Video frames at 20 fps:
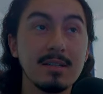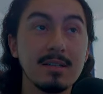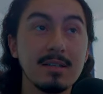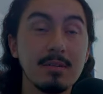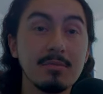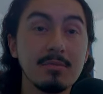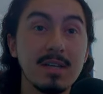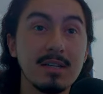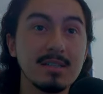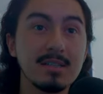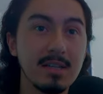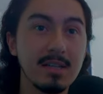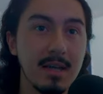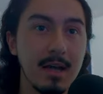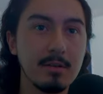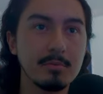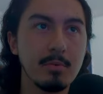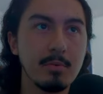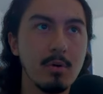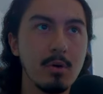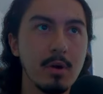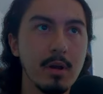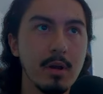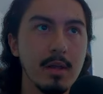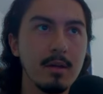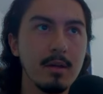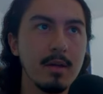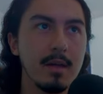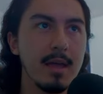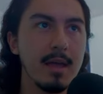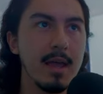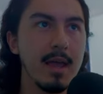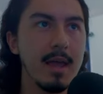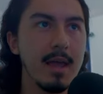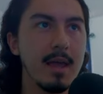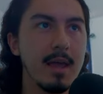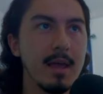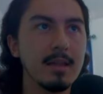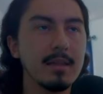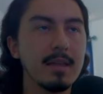was at a Z House party,
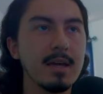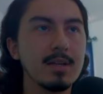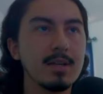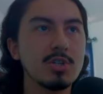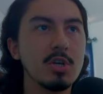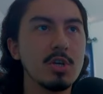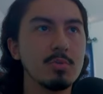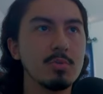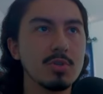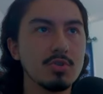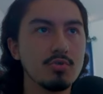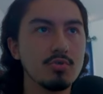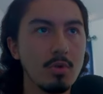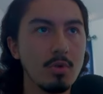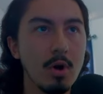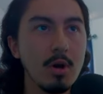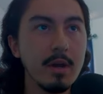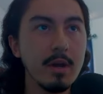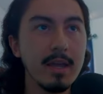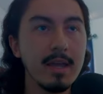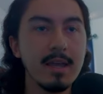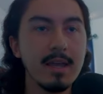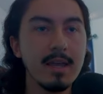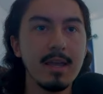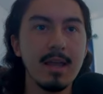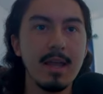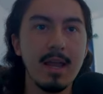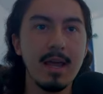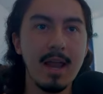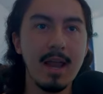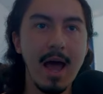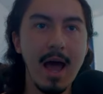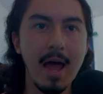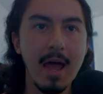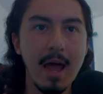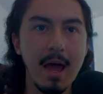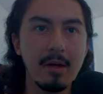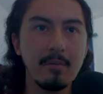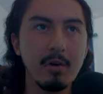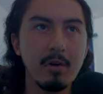and that she was drunk and high
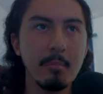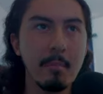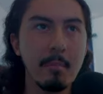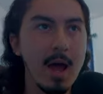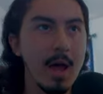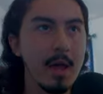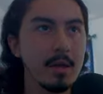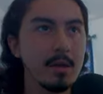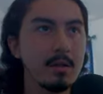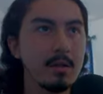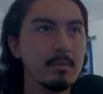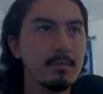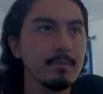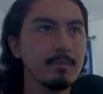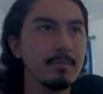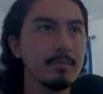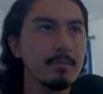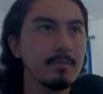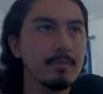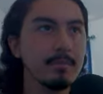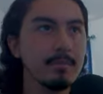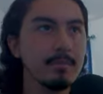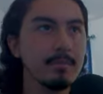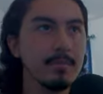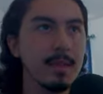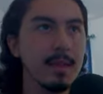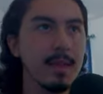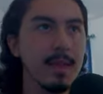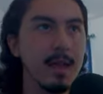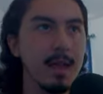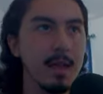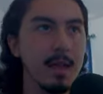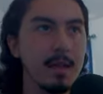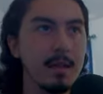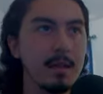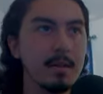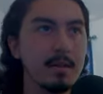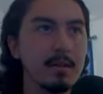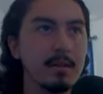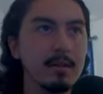out of her mind. And,